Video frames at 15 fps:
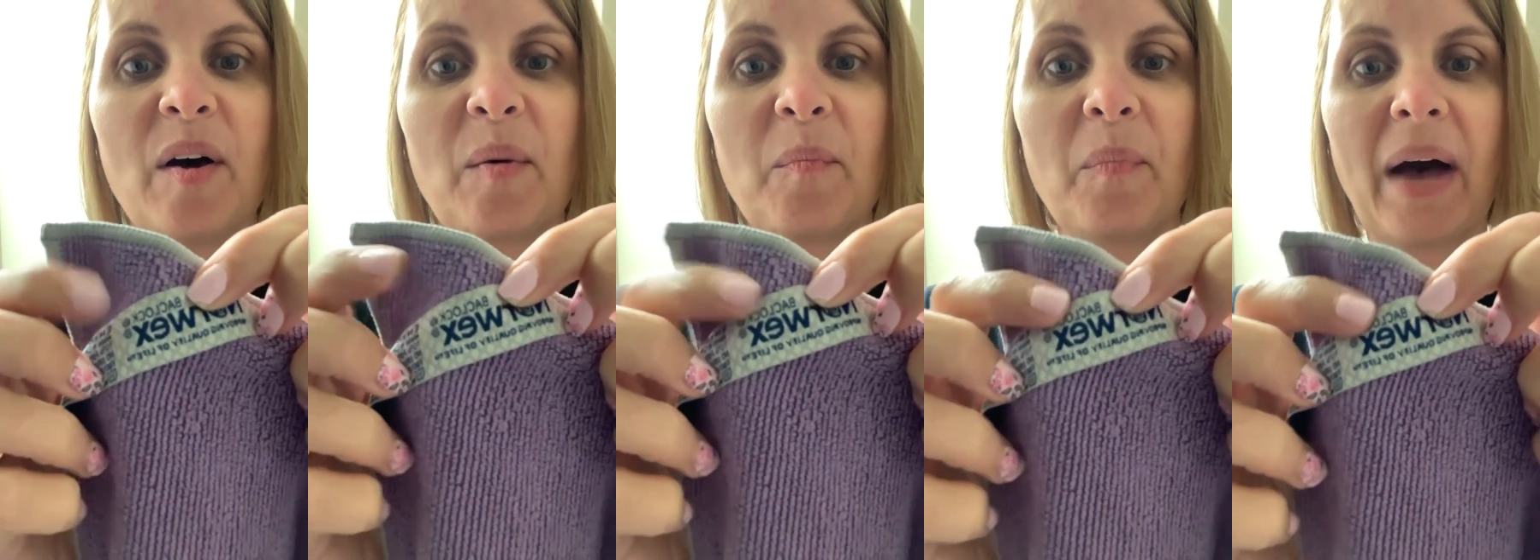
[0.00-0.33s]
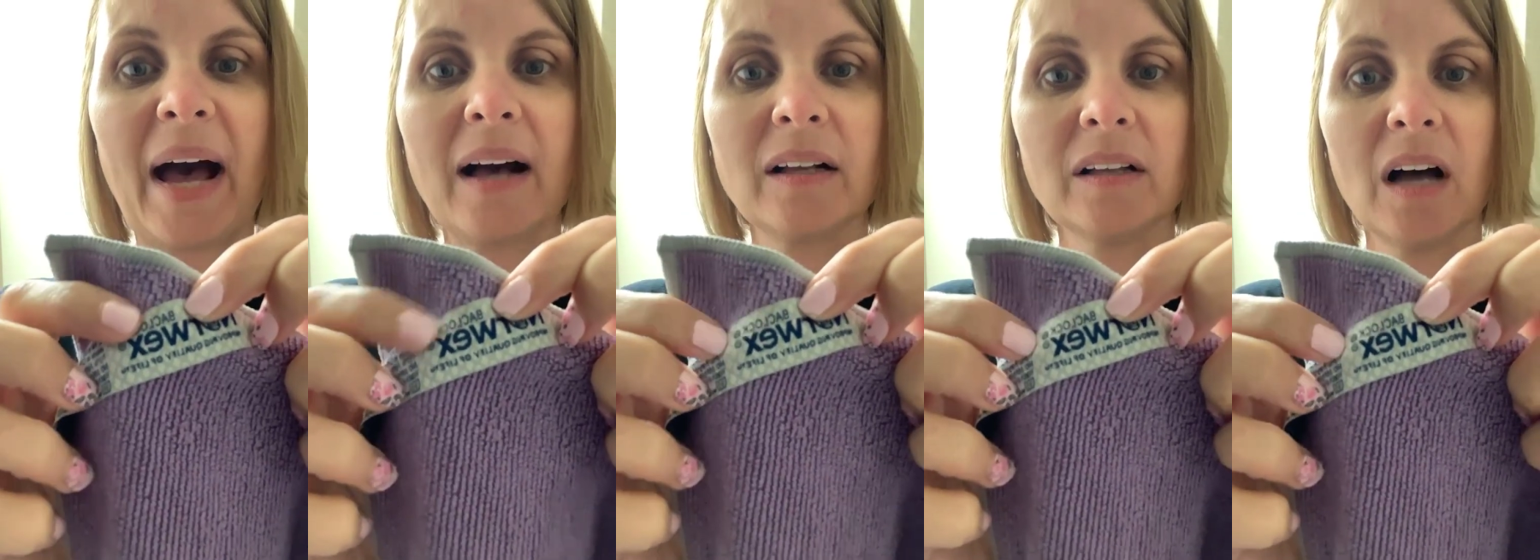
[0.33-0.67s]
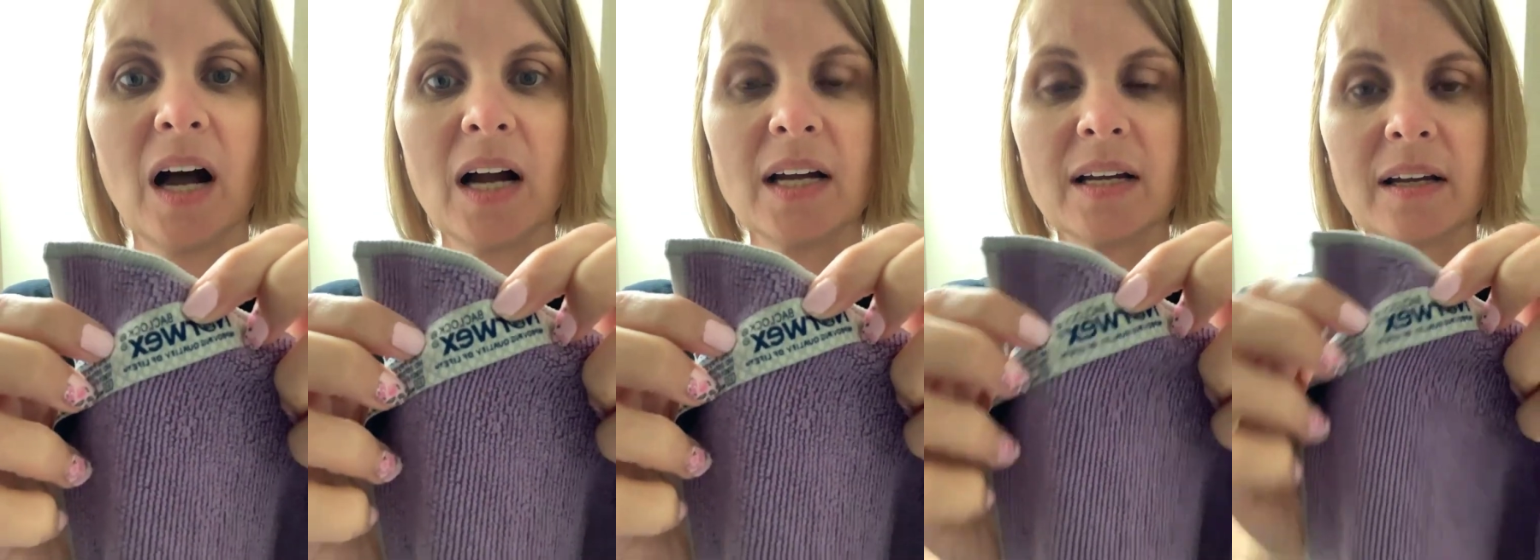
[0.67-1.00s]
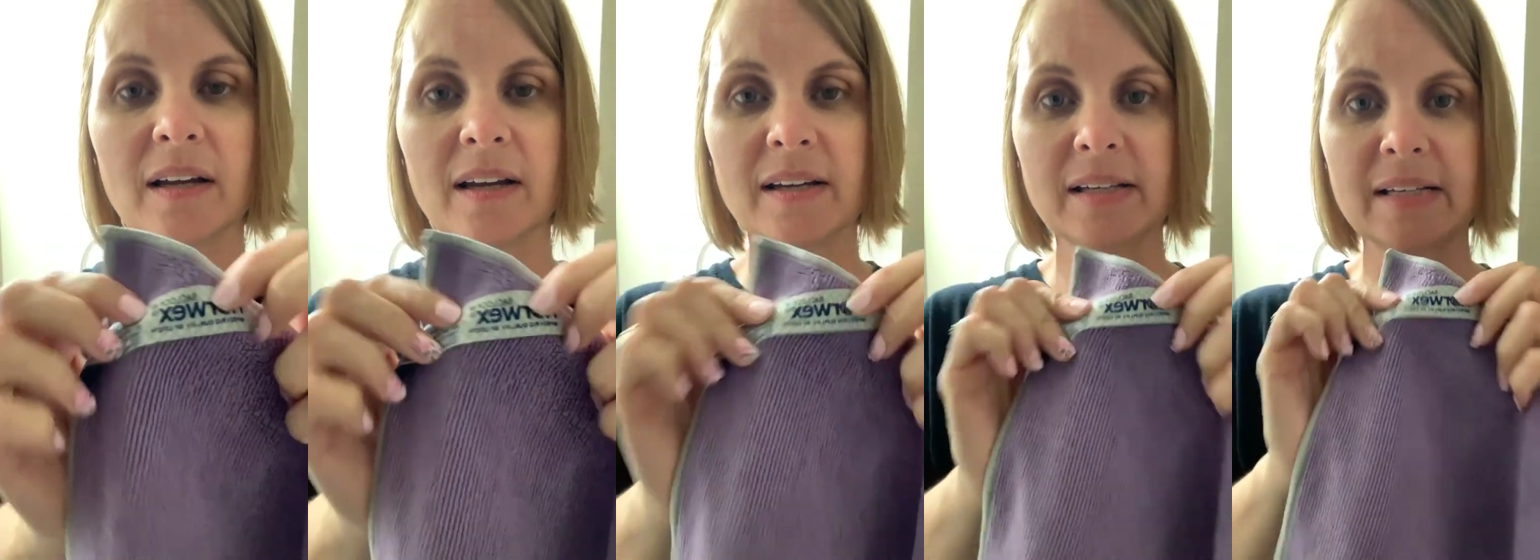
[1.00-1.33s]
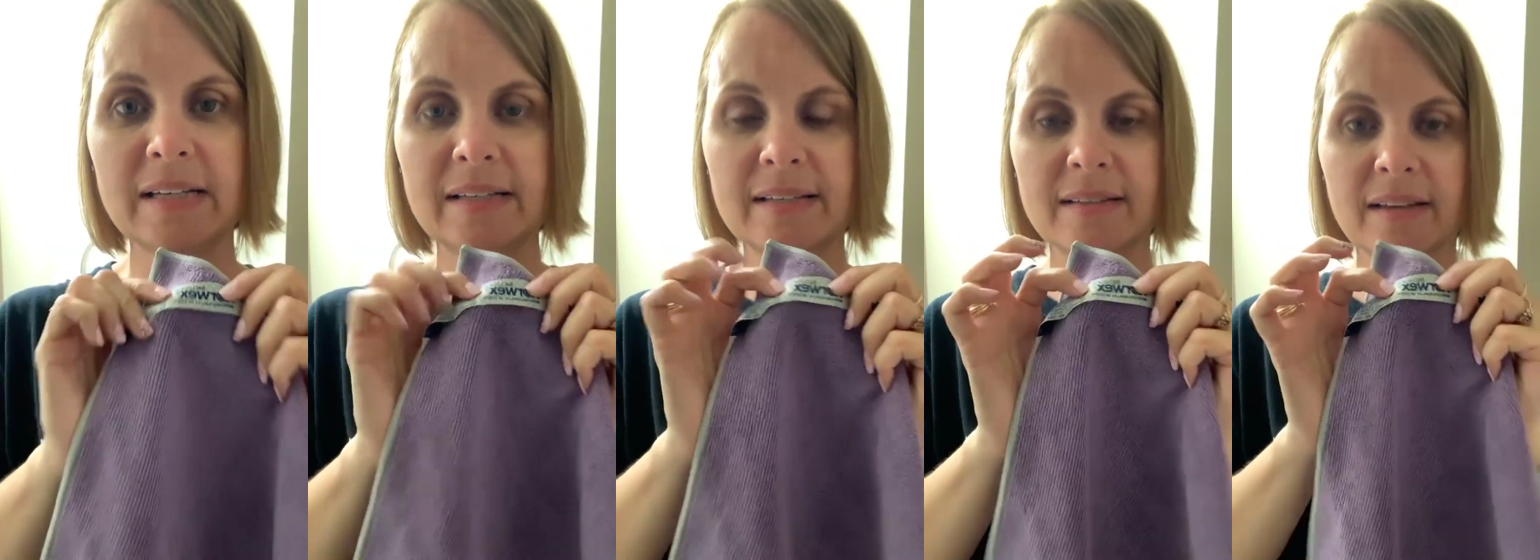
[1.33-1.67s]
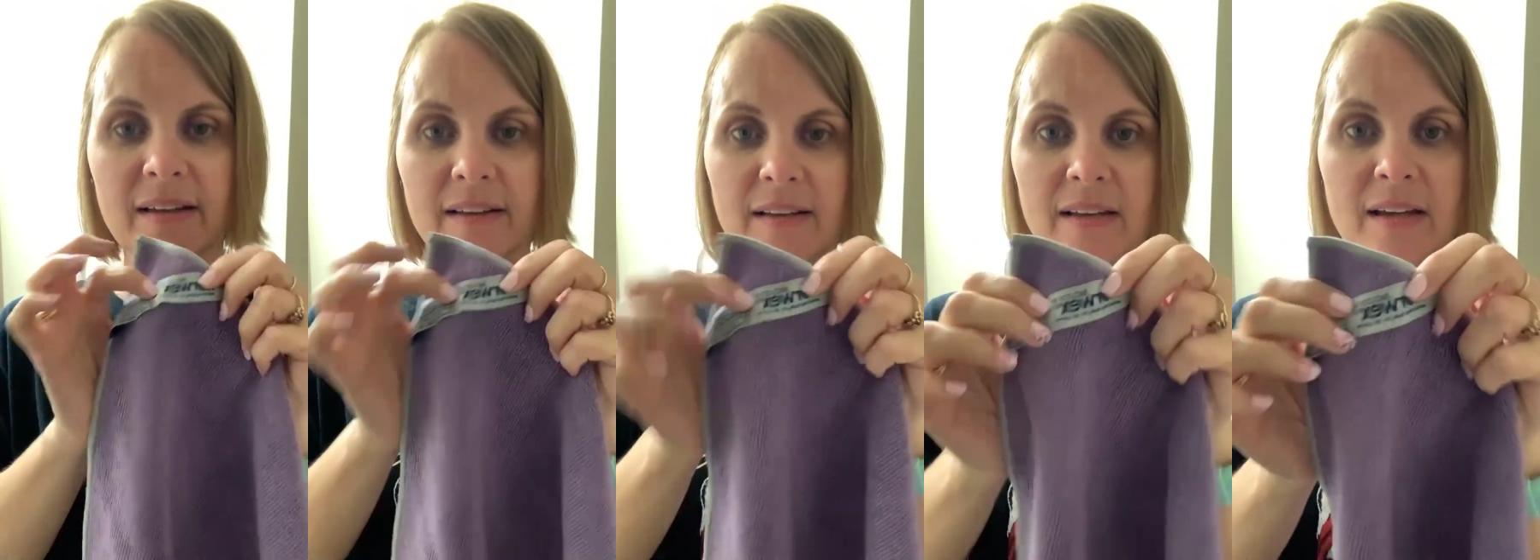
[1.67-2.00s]
Backlock is
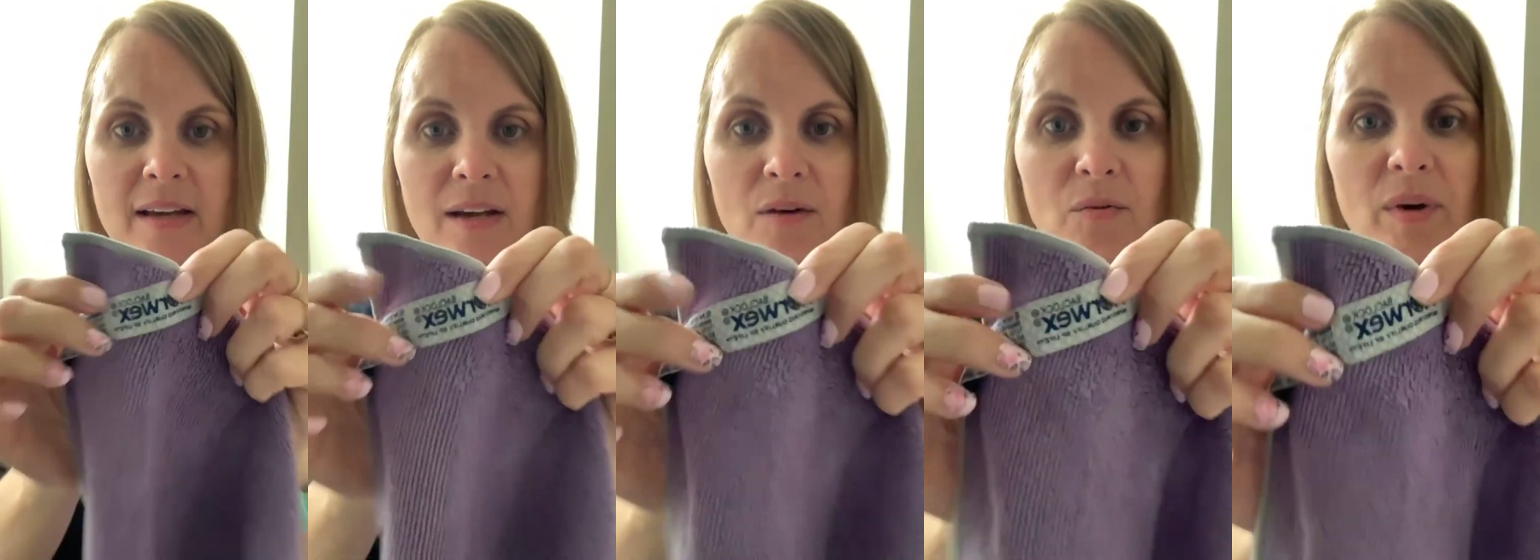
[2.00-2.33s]
the